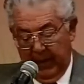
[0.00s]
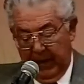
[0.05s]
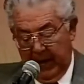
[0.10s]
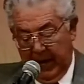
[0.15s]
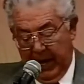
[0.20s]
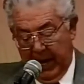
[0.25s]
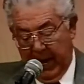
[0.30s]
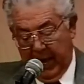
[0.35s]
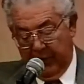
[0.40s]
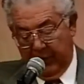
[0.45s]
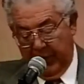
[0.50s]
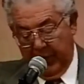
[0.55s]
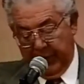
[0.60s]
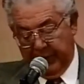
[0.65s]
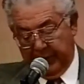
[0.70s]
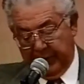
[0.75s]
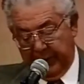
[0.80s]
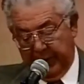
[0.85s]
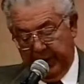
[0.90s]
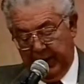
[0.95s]
Our next
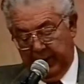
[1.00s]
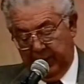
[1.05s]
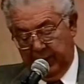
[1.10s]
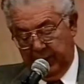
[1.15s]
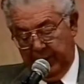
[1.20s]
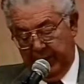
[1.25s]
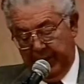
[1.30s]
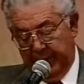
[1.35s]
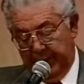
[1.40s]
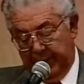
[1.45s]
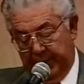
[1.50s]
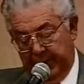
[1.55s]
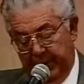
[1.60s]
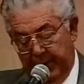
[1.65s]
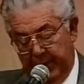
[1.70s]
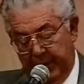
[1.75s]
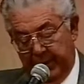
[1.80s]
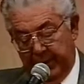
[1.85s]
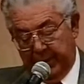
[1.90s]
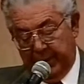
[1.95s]
step will be to
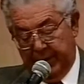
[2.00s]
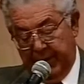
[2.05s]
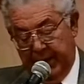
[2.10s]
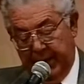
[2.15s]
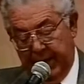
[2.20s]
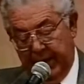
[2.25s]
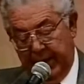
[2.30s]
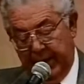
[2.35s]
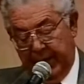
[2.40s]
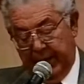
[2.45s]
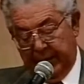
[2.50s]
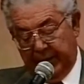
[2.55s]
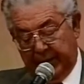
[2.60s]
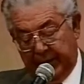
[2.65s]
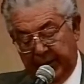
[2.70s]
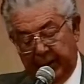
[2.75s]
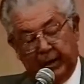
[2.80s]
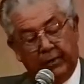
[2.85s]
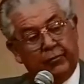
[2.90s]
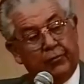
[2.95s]
begin designing a
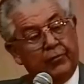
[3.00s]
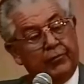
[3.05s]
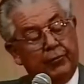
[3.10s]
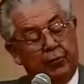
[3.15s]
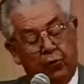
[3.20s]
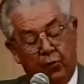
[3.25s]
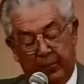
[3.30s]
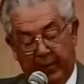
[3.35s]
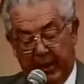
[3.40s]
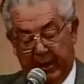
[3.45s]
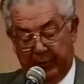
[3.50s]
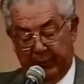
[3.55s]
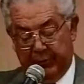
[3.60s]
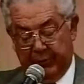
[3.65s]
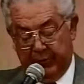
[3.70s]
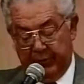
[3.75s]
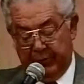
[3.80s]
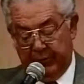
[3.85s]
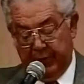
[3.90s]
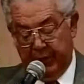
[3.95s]
set of reform
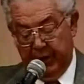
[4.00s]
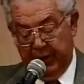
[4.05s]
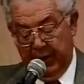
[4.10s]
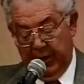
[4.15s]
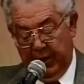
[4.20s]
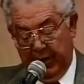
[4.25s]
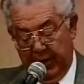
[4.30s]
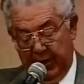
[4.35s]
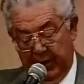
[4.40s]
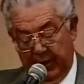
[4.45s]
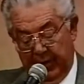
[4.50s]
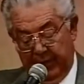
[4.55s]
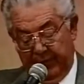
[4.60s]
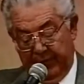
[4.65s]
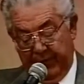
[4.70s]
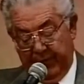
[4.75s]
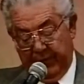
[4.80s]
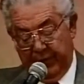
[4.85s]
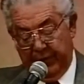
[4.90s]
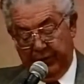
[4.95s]
options that
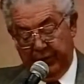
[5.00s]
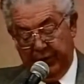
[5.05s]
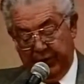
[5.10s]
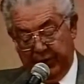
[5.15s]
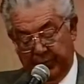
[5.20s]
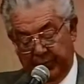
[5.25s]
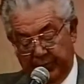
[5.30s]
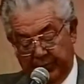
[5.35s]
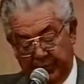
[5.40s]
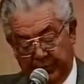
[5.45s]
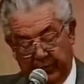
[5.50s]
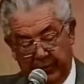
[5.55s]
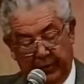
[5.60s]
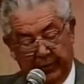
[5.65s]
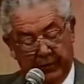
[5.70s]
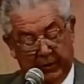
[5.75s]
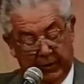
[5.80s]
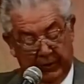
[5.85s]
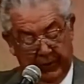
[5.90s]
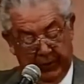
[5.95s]
fit the judgments of the
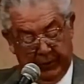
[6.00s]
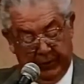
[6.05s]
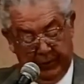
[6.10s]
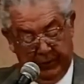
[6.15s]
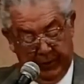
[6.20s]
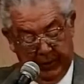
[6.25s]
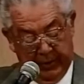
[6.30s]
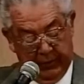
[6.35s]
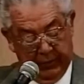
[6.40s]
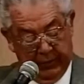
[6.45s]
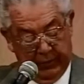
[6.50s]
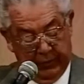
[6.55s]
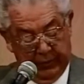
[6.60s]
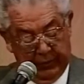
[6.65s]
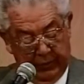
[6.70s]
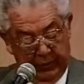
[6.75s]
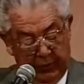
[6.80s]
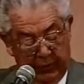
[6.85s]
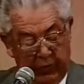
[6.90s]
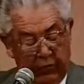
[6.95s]
Commission members
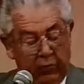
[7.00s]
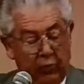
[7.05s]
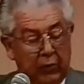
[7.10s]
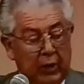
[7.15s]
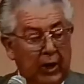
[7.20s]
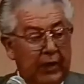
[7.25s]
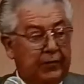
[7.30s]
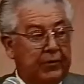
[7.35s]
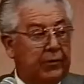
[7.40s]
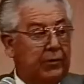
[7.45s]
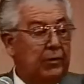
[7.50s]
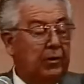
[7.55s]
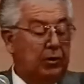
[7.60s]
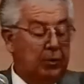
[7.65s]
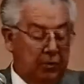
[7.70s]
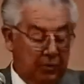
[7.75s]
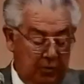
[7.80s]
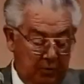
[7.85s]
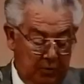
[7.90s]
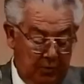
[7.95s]
who, after
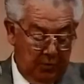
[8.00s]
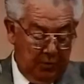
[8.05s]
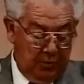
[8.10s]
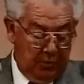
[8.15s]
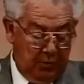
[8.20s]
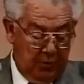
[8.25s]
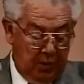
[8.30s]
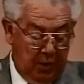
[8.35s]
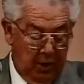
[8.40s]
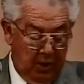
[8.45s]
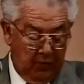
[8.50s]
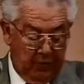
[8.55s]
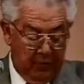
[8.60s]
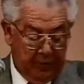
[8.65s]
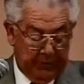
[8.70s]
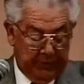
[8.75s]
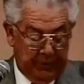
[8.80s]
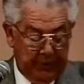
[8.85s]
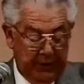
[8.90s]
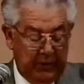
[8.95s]
all, are
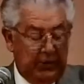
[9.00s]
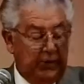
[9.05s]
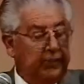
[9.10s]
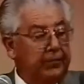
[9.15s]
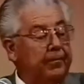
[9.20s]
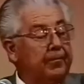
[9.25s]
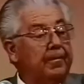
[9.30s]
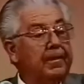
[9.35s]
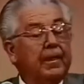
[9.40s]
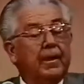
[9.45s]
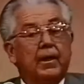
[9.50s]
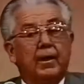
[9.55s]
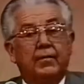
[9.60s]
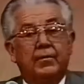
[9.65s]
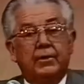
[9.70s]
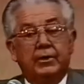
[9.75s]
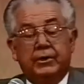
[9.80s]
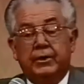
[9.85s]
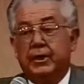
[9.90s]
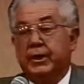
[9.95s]
representative of the
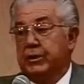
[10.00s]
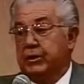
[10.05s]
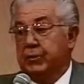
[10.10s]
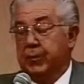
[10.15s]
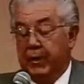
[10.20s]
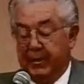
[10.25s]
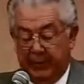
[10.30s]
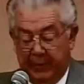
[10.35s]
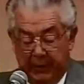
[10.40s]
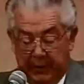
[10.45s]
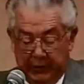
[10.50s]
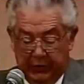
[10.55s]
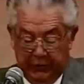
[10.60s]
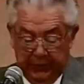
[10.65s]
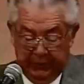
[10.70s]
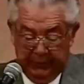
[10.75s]
state's population.